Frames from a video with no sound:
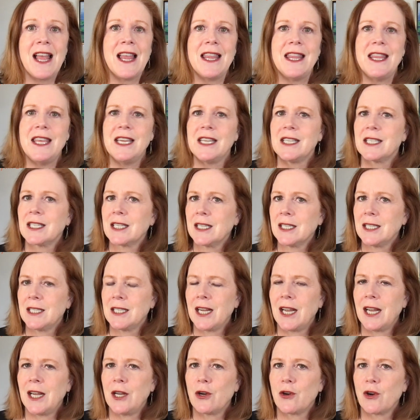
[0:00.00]
this
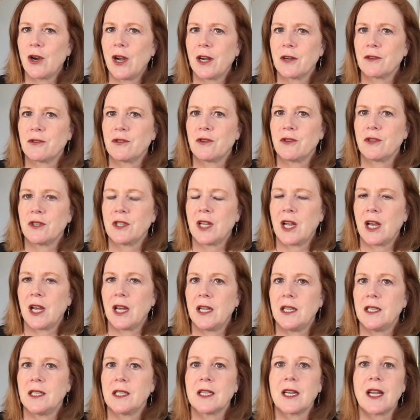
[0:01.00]
container
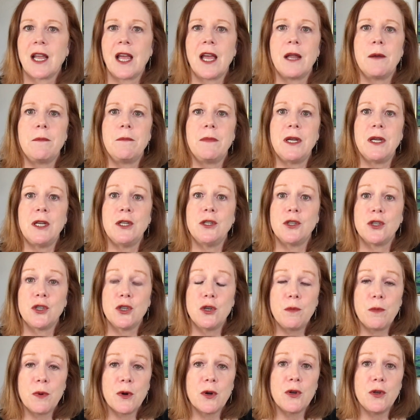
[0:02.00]
exercise can be
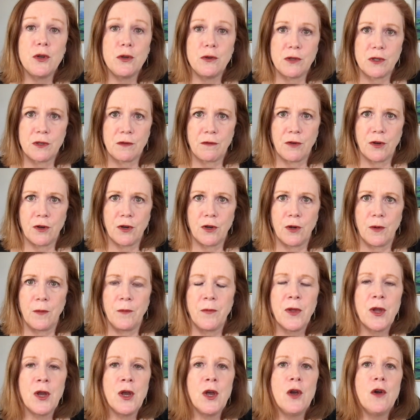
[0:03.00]
super useful
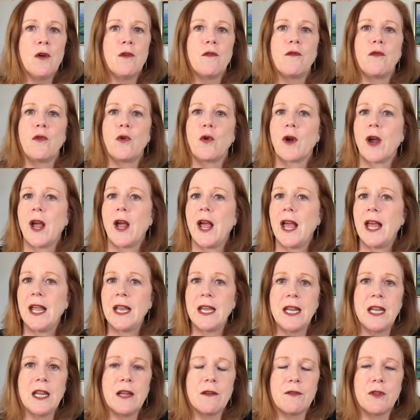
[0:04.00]
for
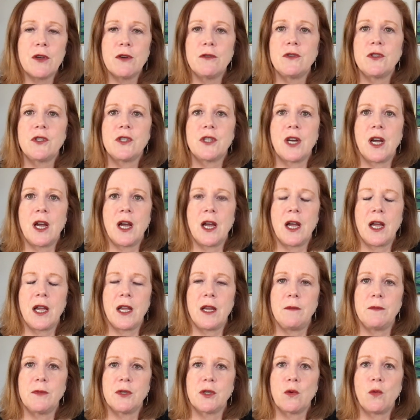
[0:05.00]
any of those
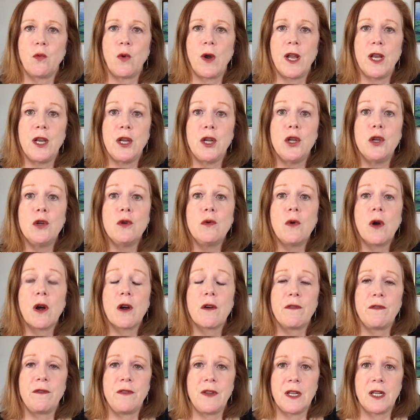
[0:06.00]
times when you
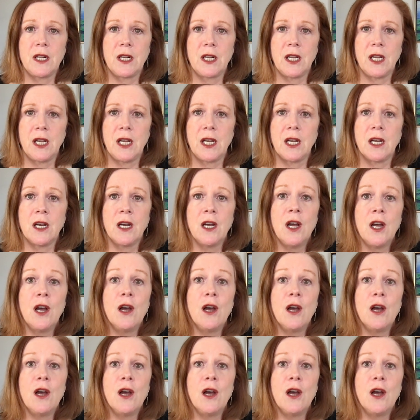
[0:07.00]
are feeling